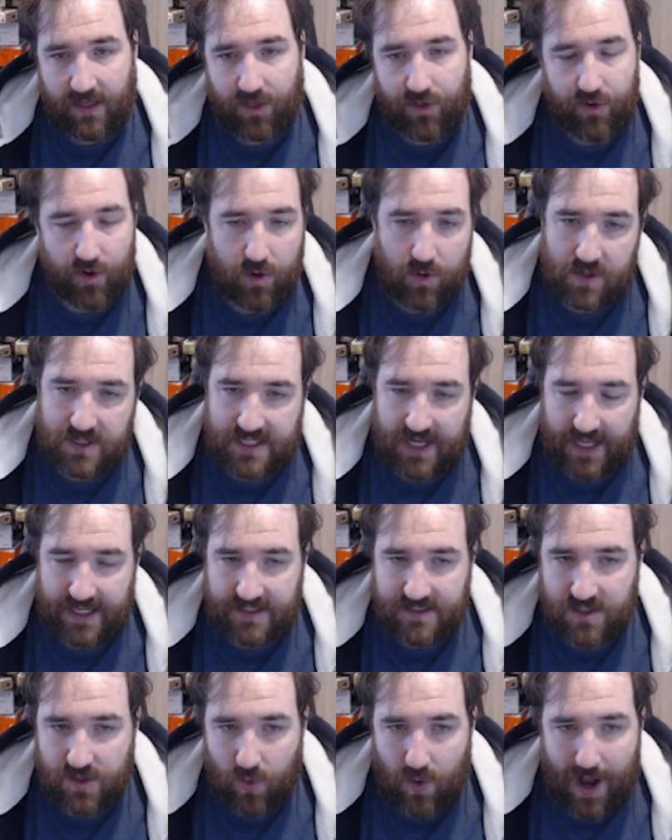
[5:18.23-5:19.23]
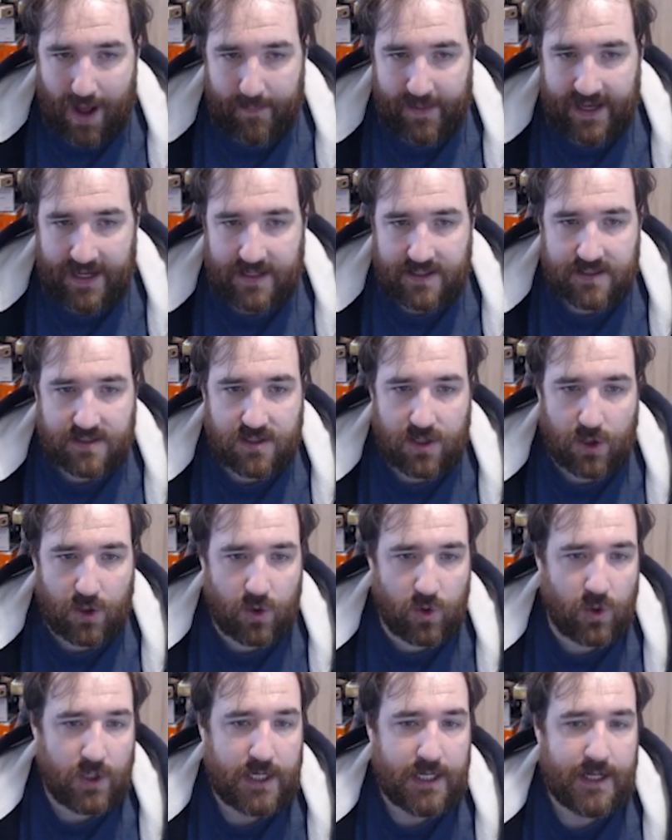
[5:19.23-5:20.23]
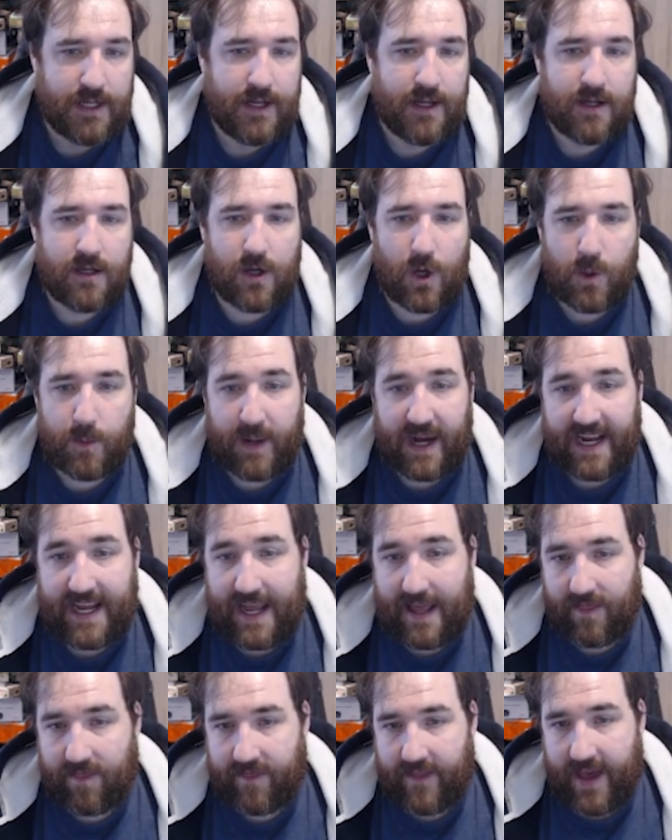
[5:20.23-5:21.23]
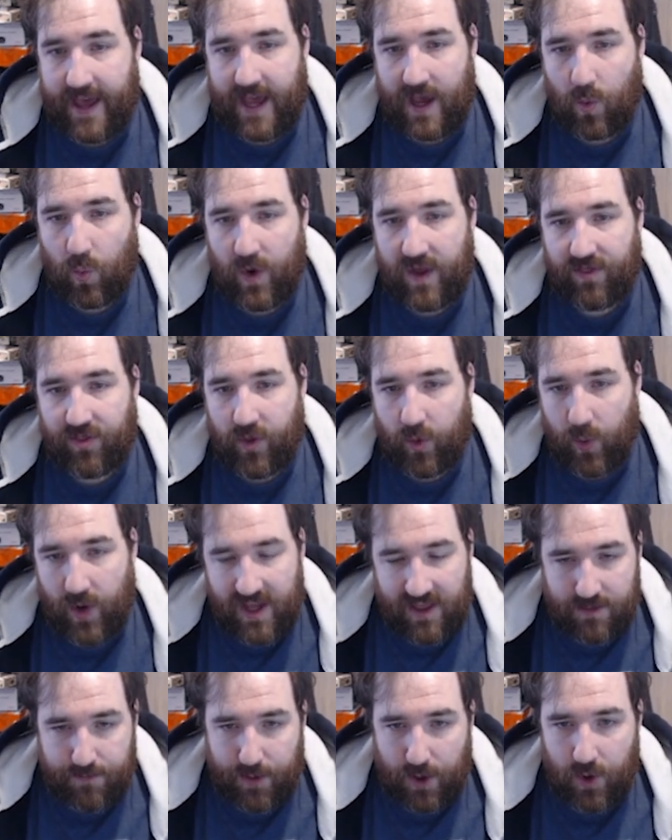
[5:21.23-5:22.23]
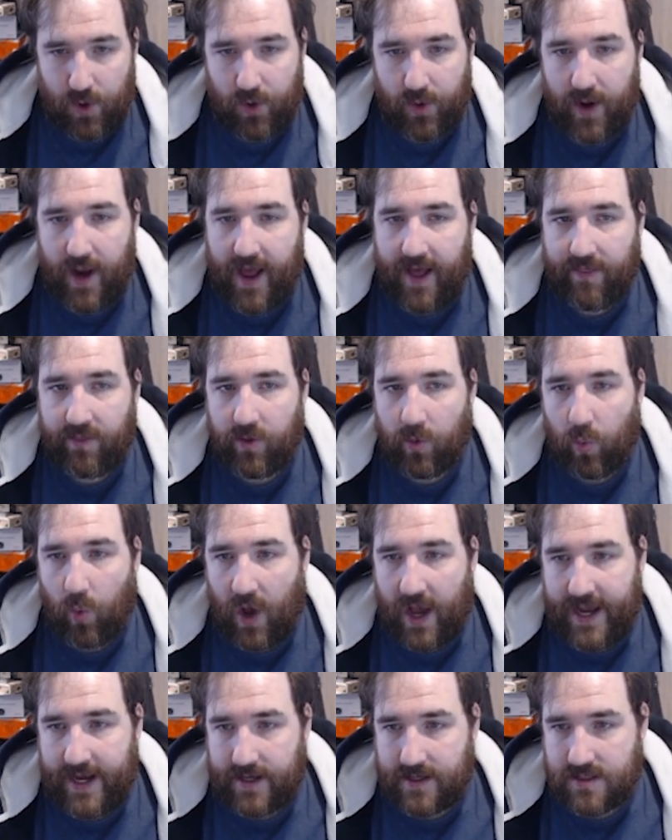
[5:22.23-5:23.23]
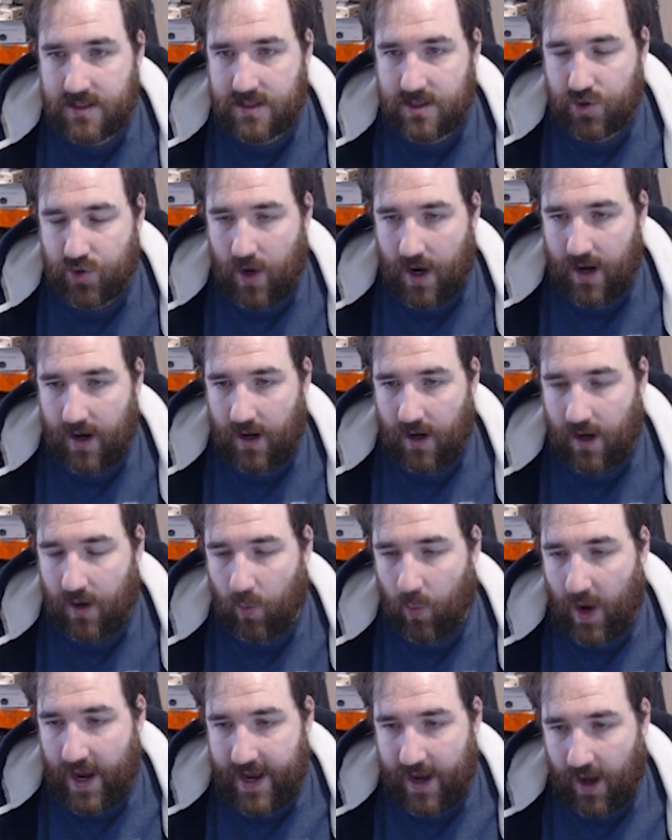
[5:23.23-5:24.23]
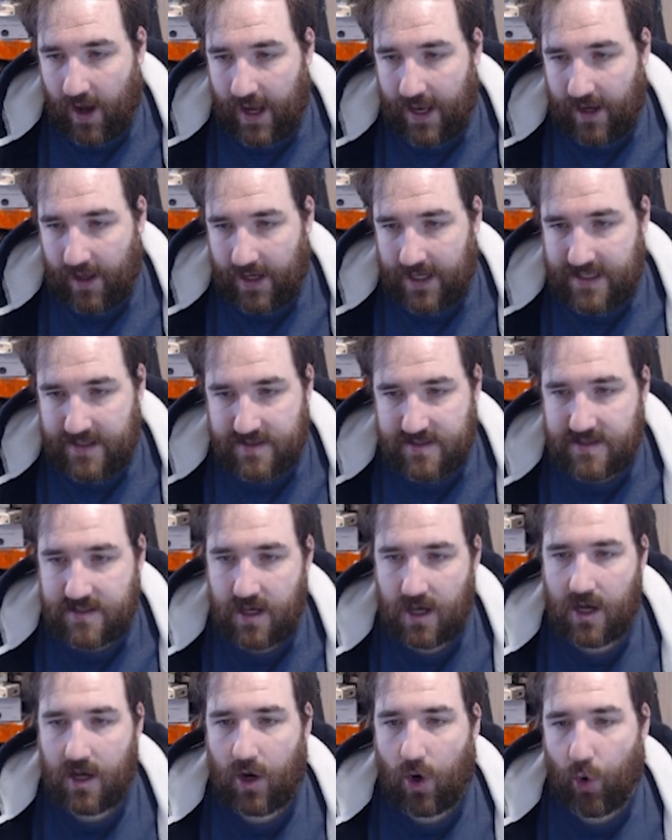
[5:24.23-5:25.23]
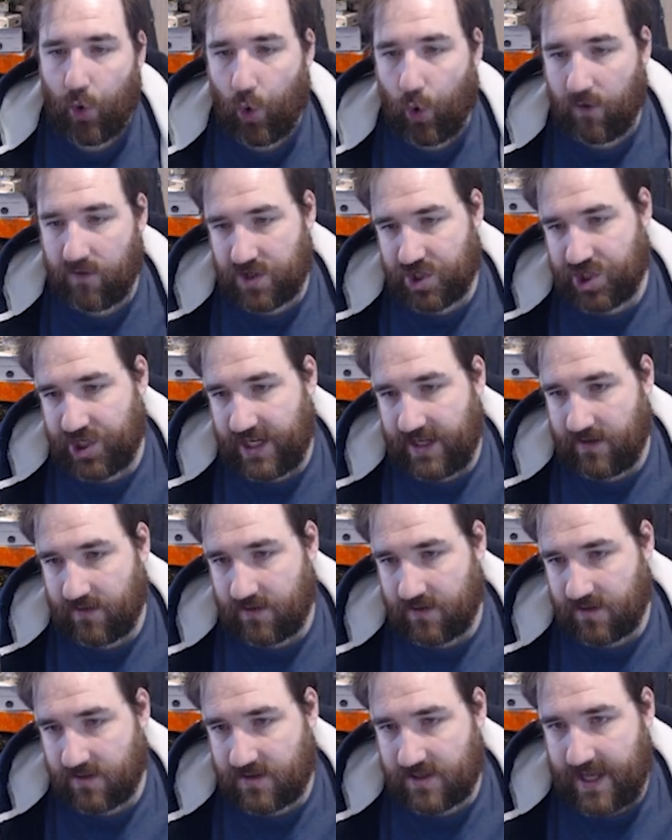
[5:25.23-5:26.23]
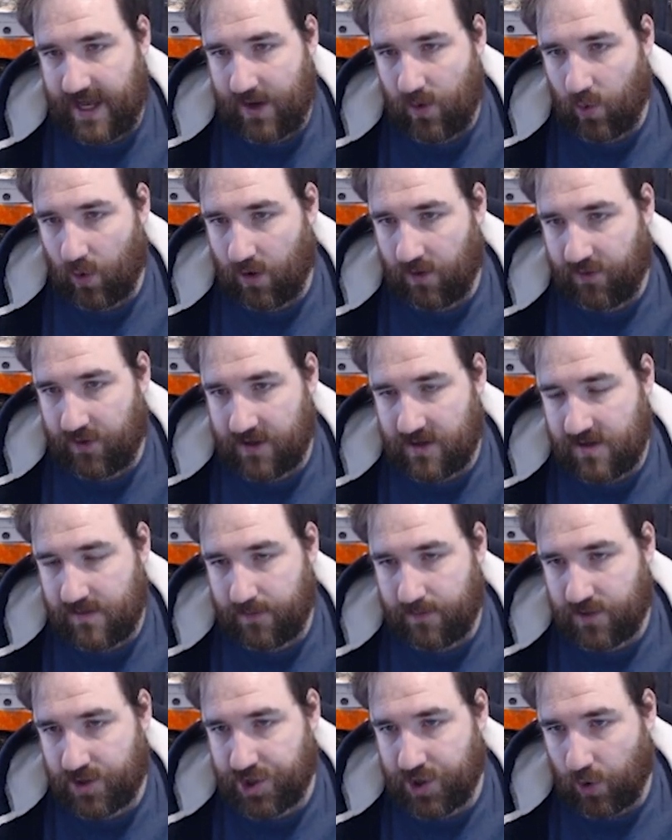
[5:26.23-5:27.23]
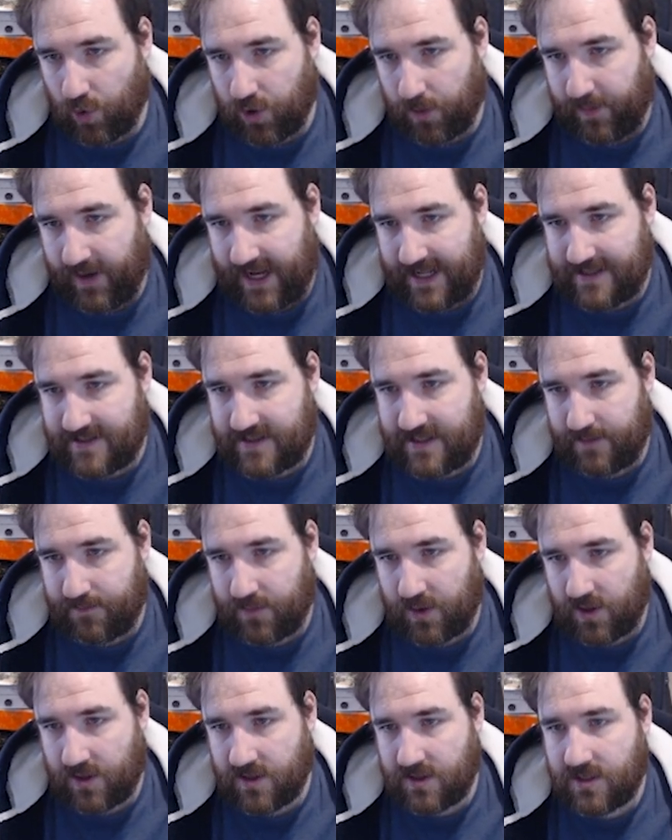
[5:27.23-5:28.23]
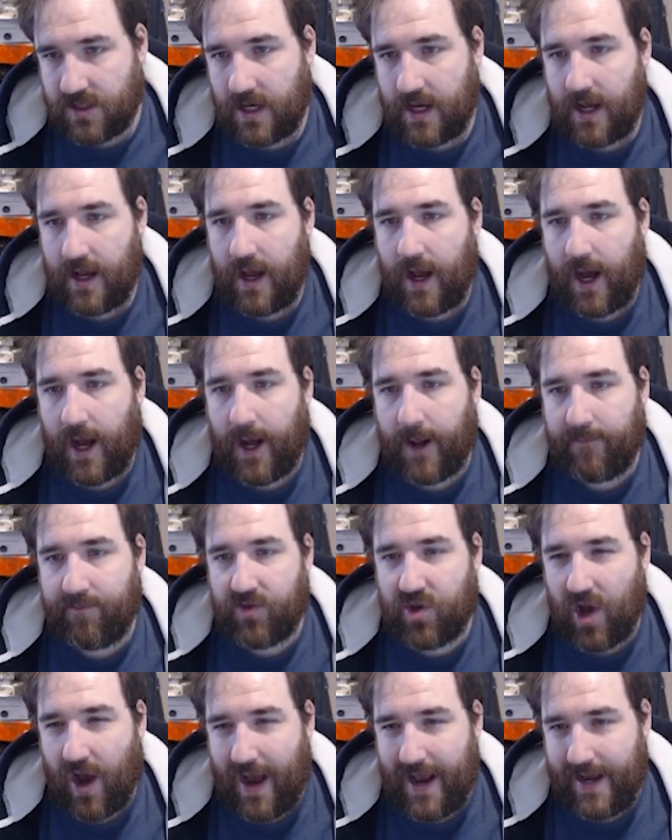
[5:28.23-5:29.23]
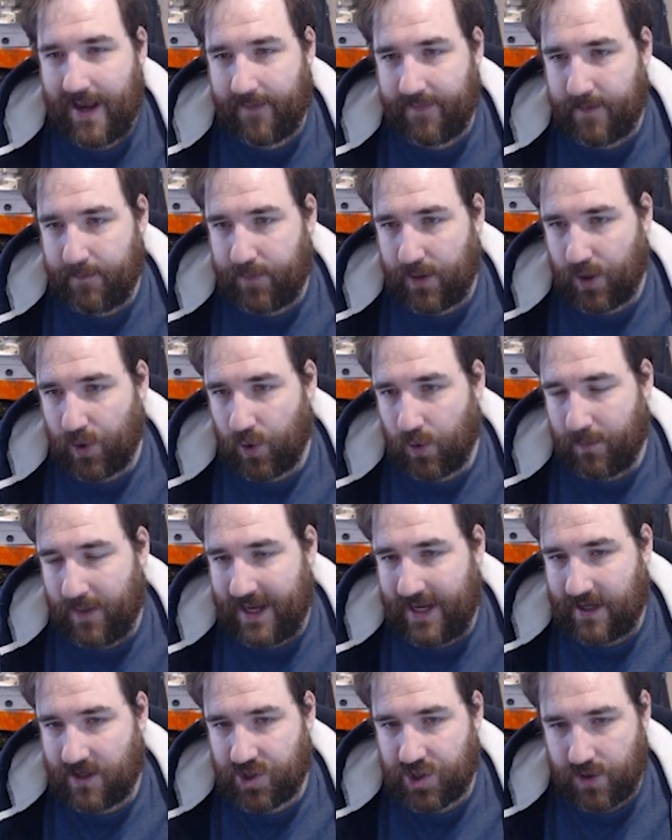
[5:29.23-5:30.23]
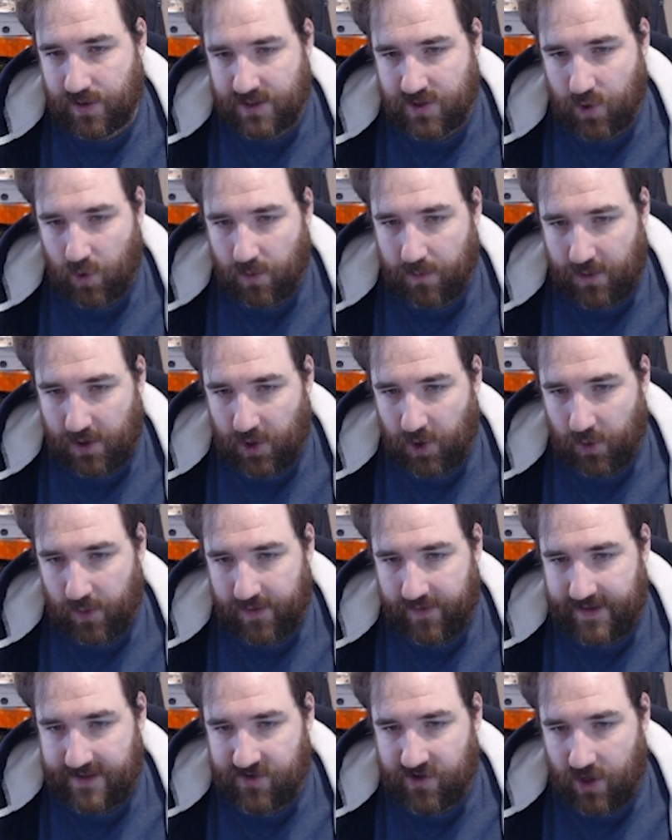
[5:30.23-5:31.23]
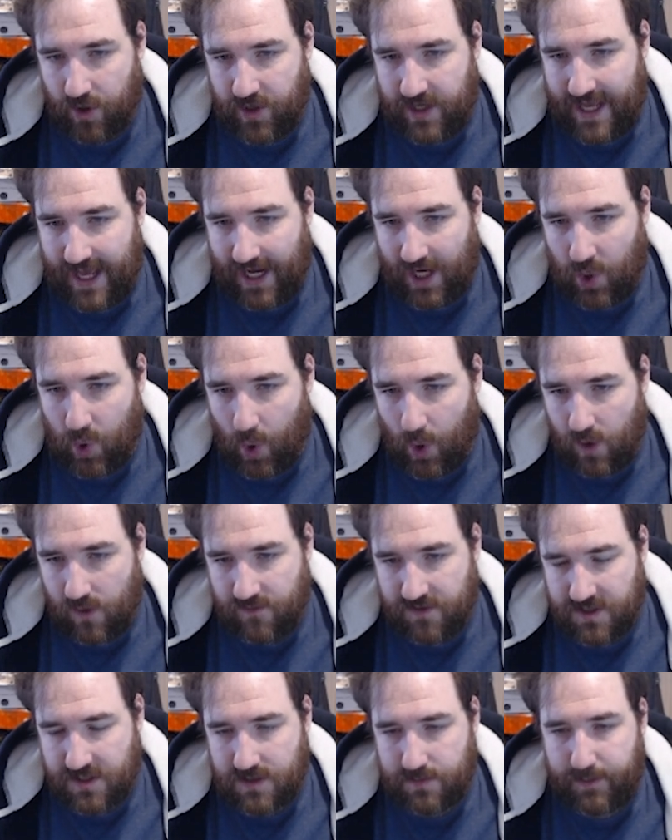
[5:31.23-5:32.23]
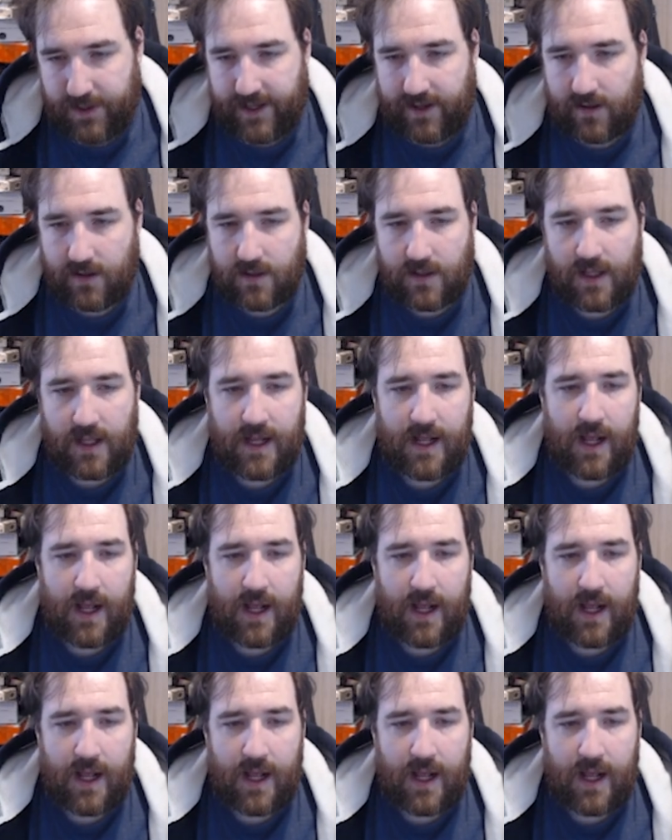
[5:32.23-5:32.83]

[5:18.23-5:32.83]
through as like ceramics. So go back in there with the Wraithbone and the white highlights on all the shields and all of the shoulder pad symbols. Tidy up the blue, making sure it's all blue and there's no yellow overspill.